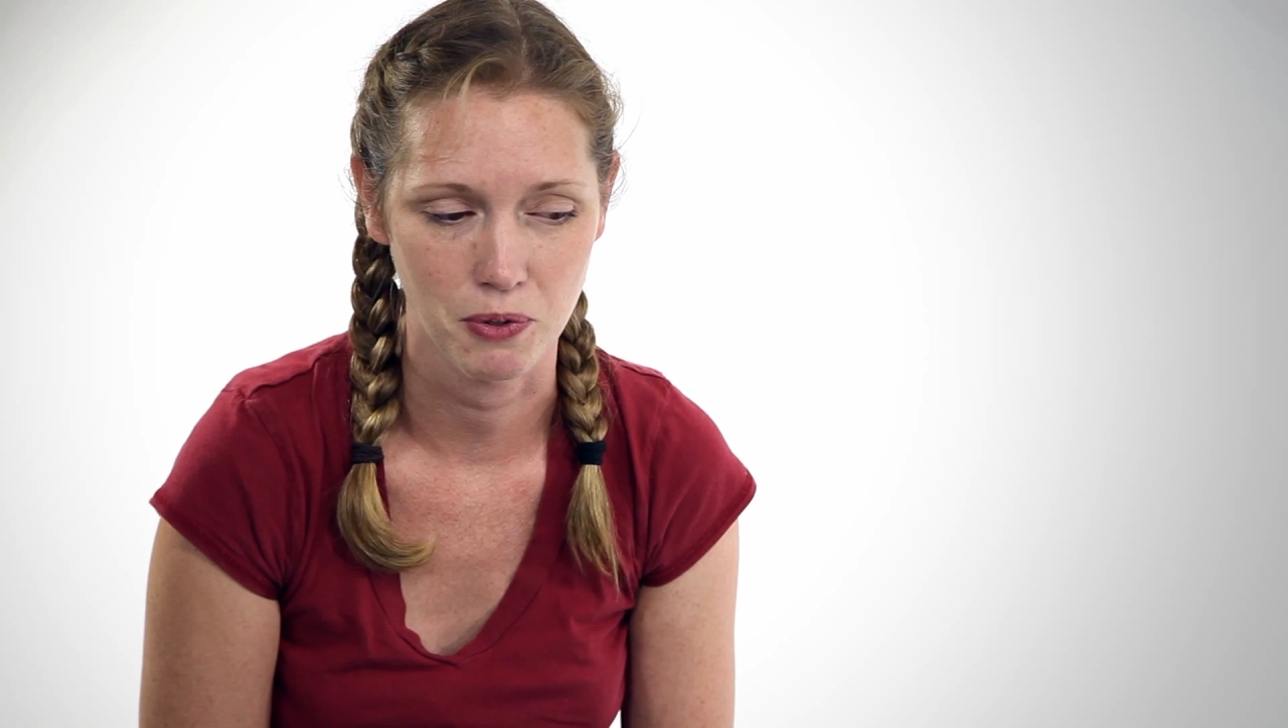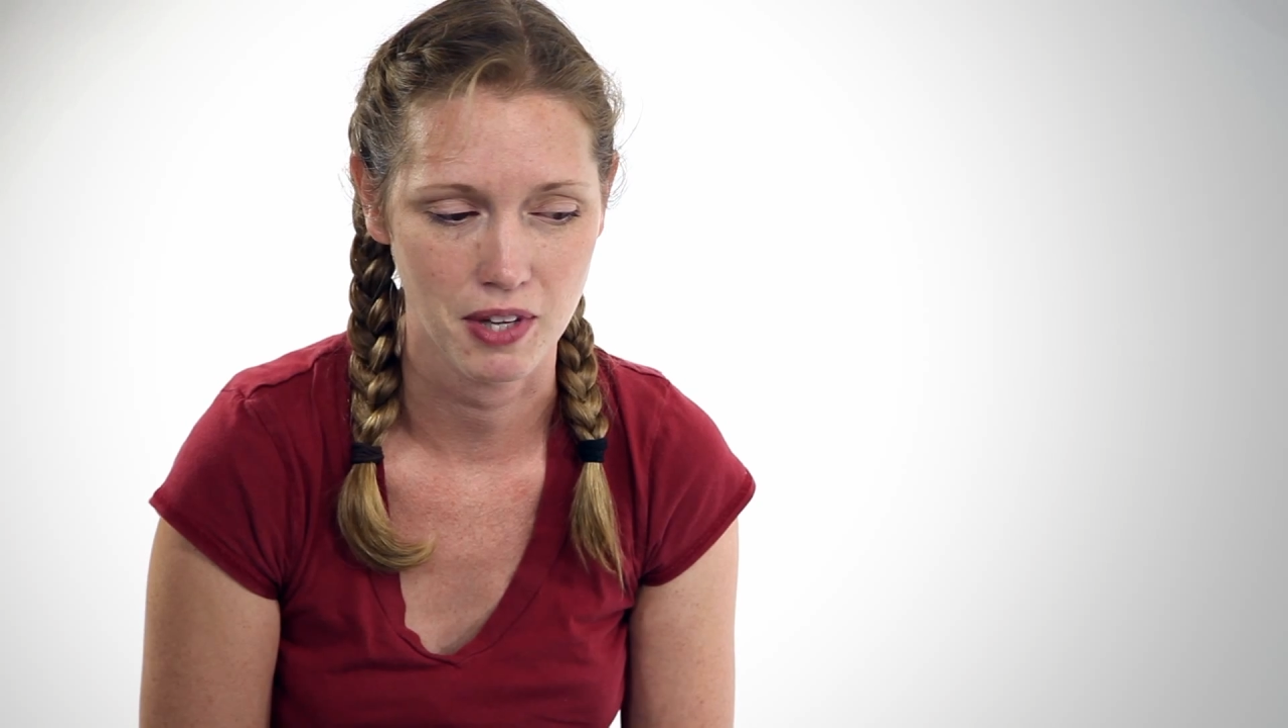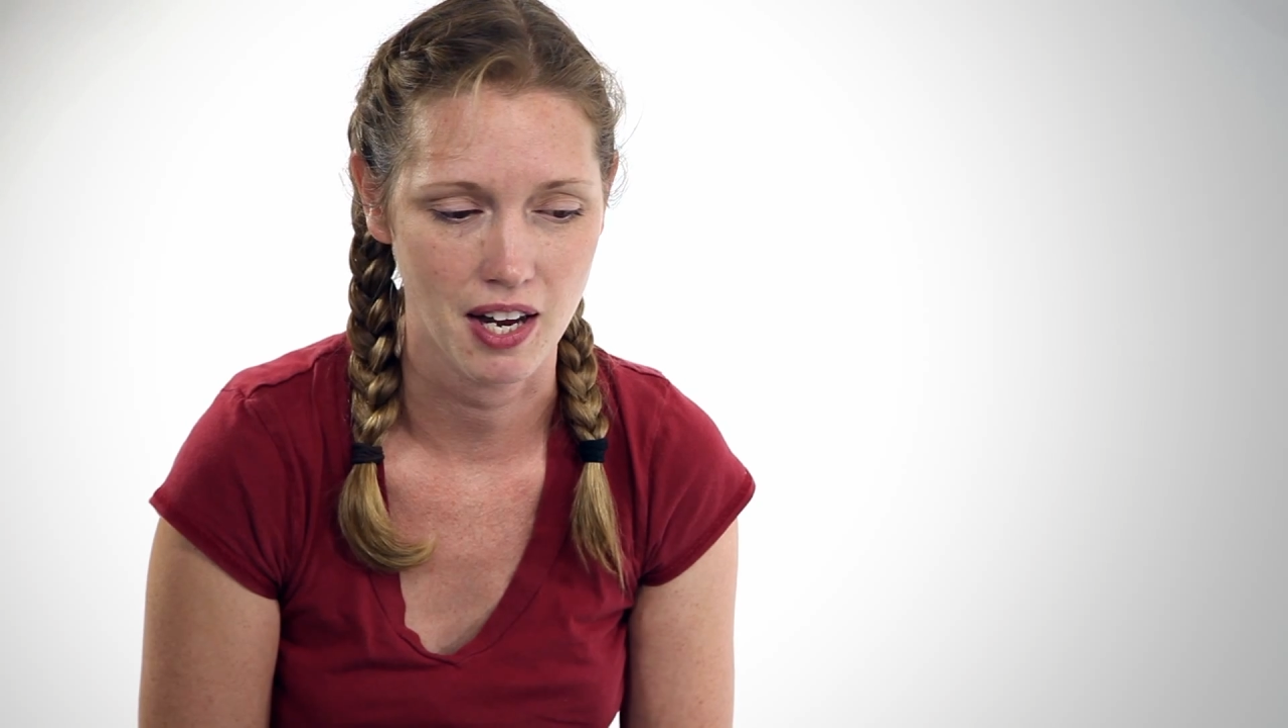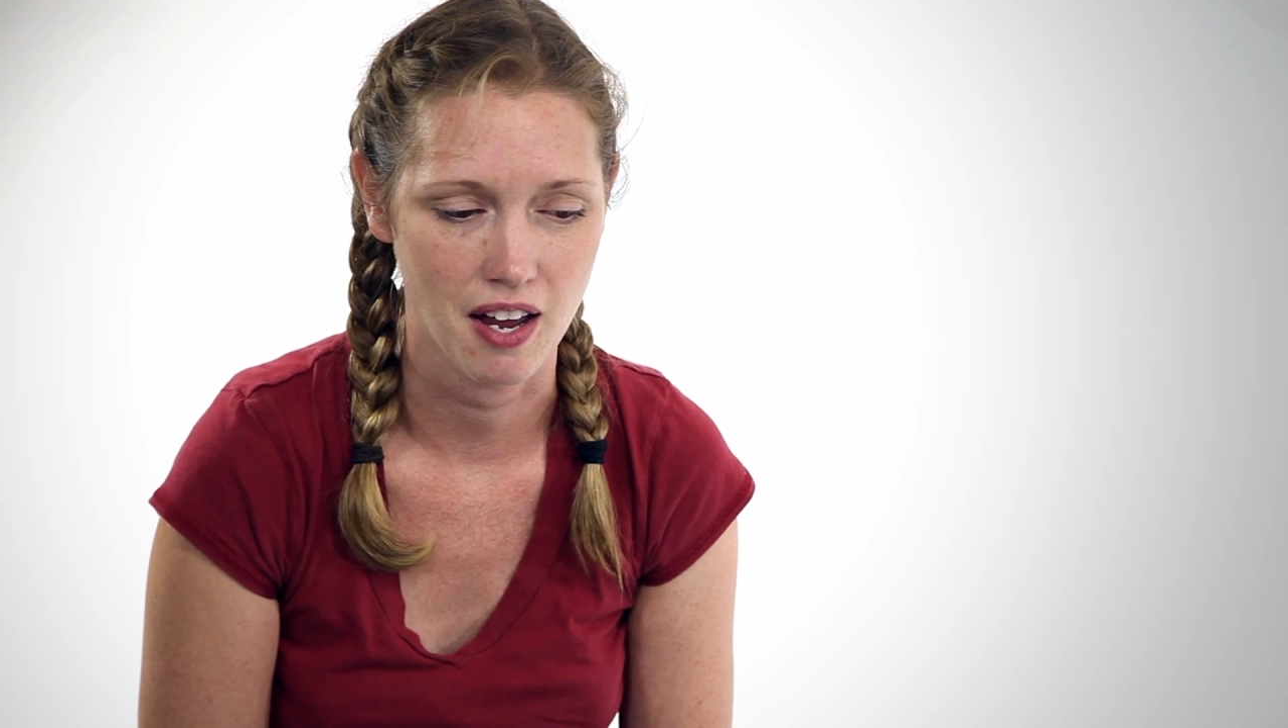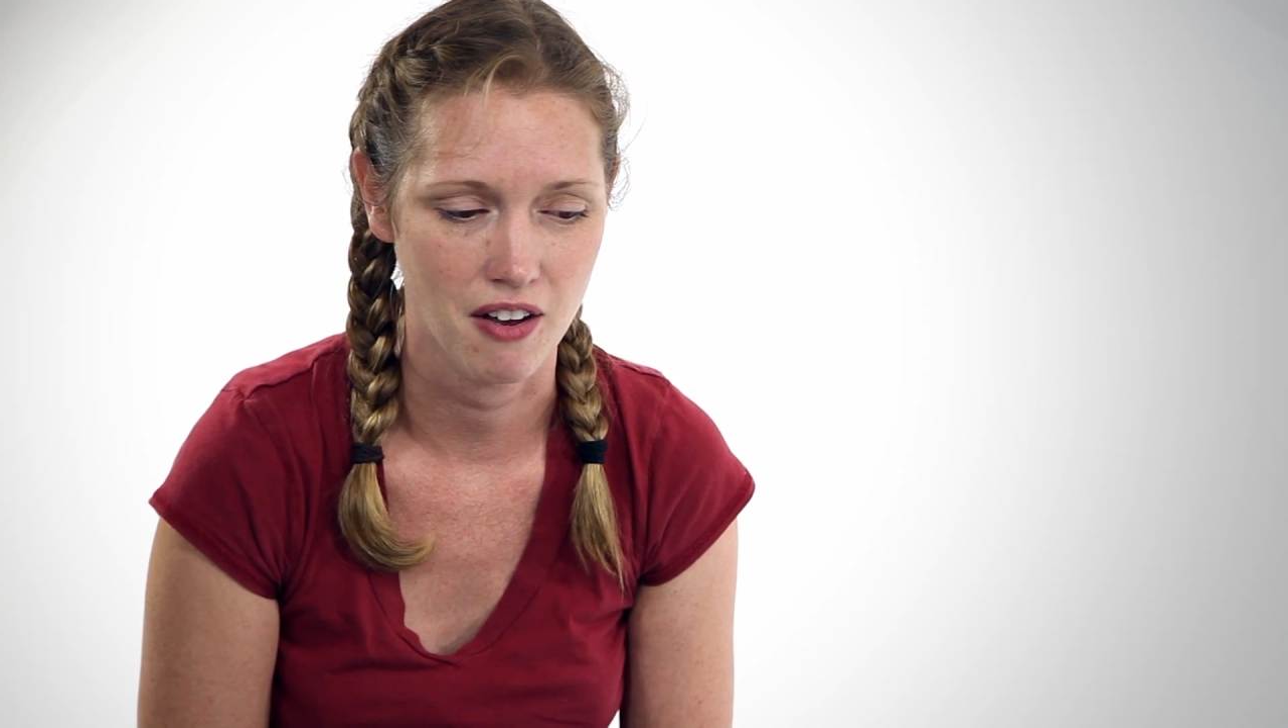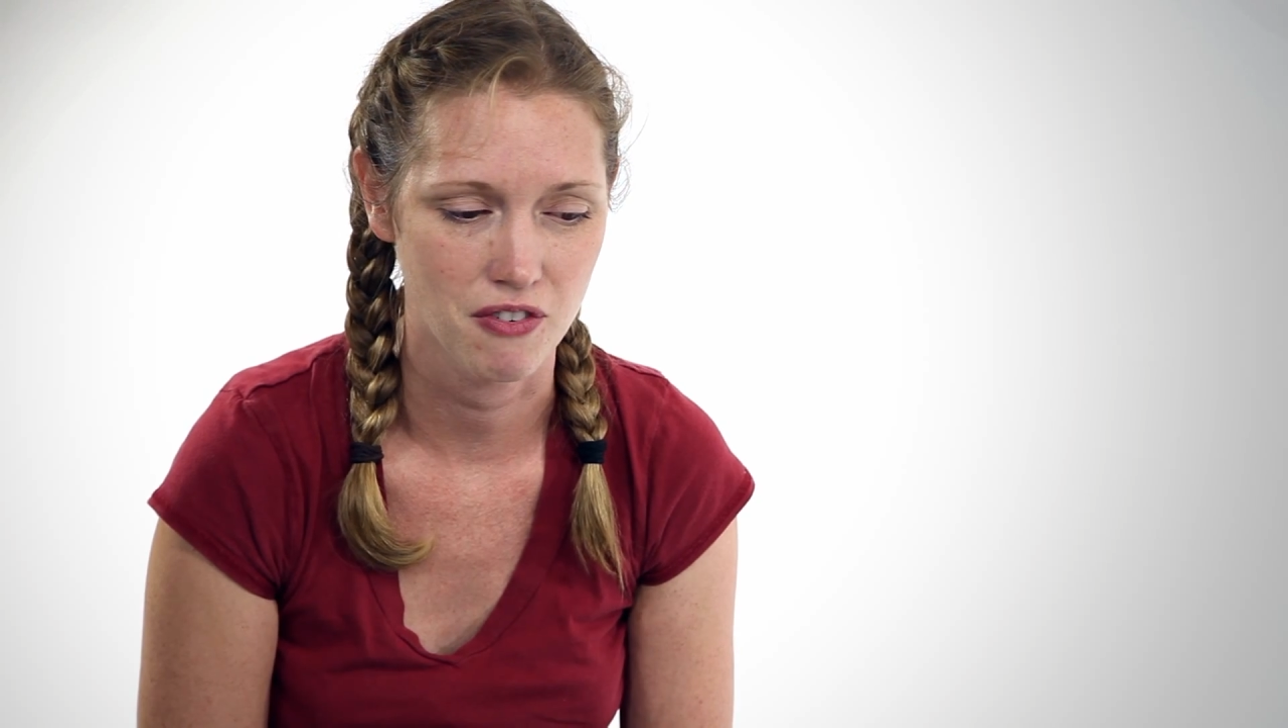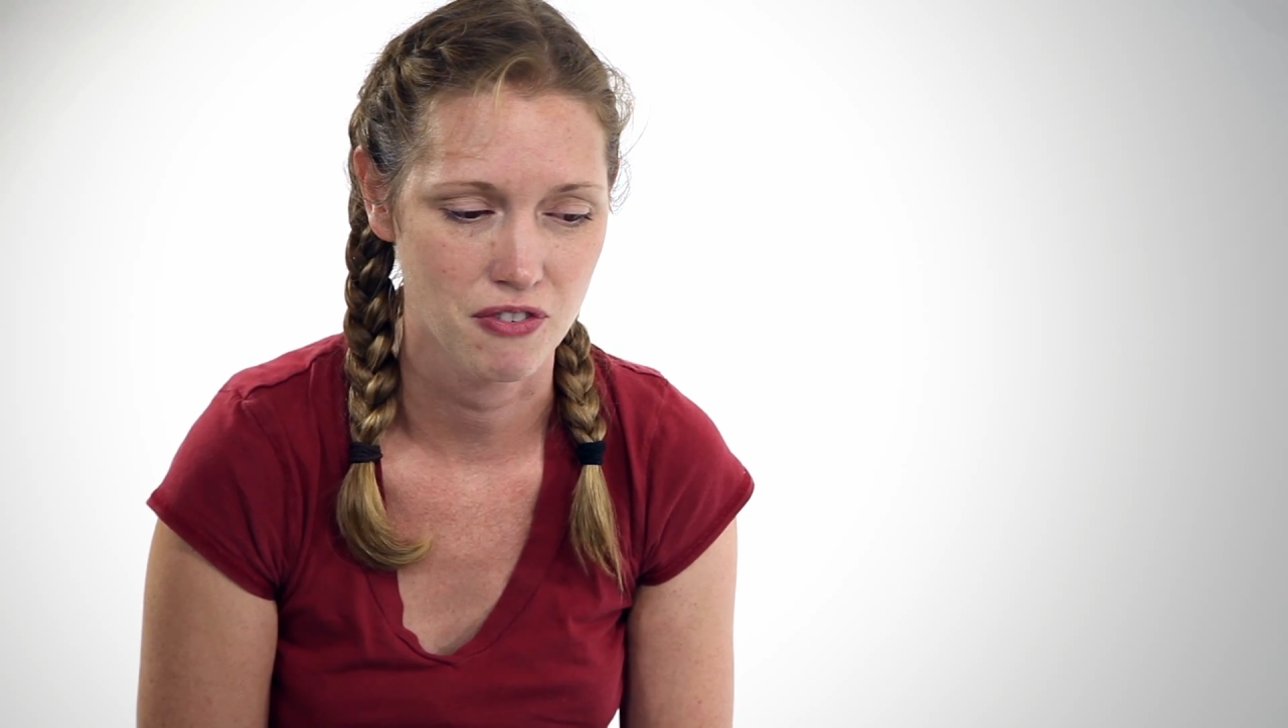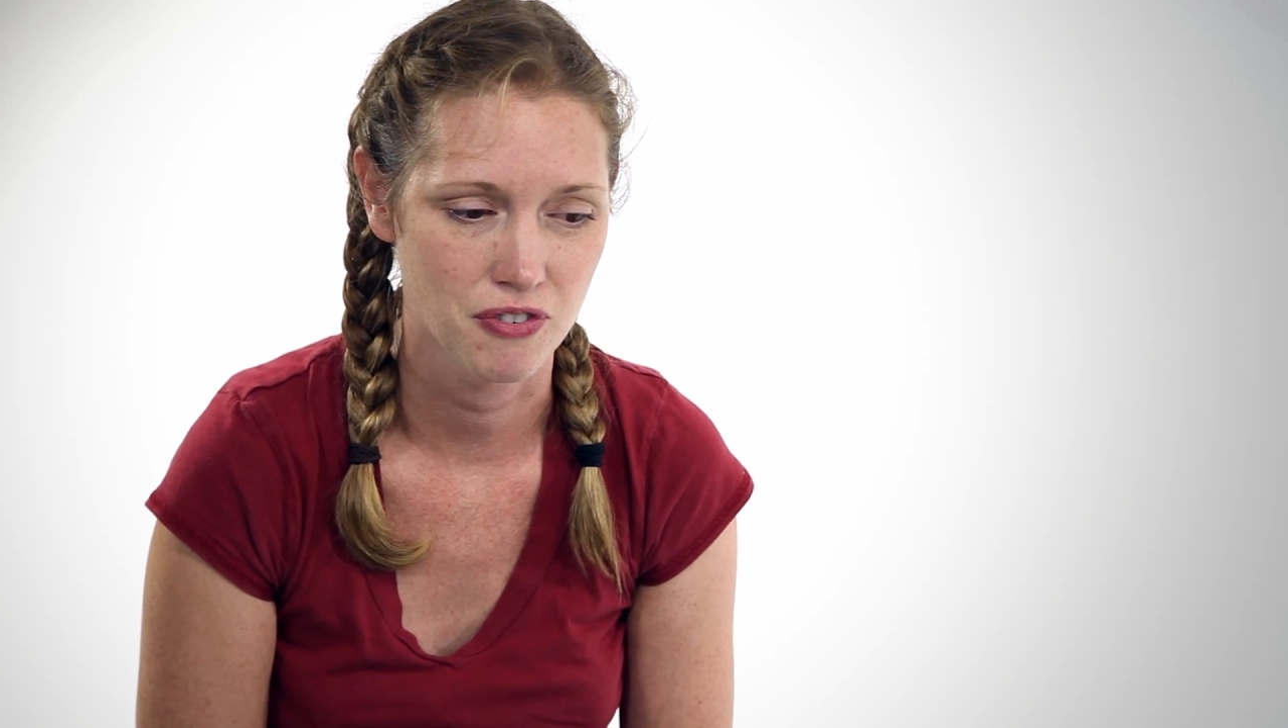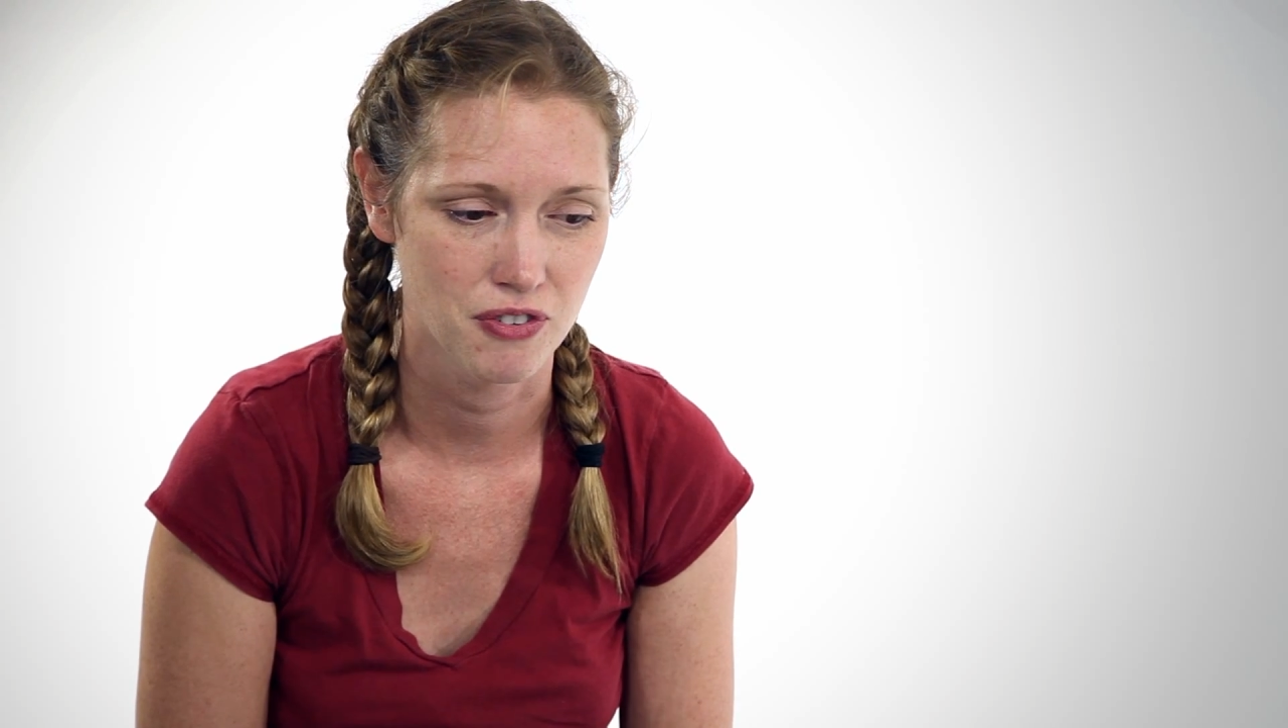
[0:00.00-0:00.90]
They have